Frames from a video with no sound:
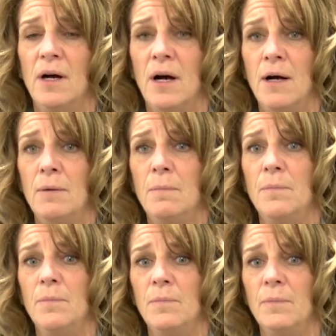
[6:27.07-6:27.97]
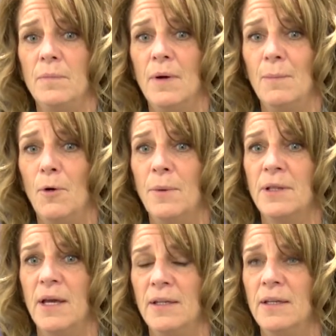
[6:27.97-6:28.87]
I'm
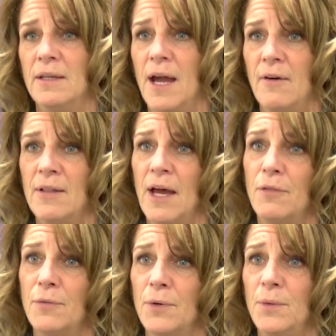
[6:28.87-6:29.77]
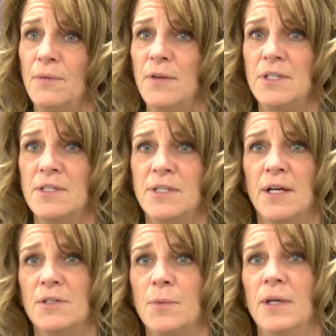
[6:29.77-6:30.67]
hoping that he can carry that through. If he just
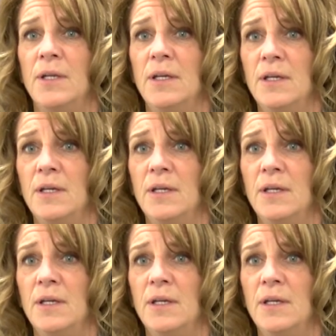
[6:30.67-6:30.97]
does what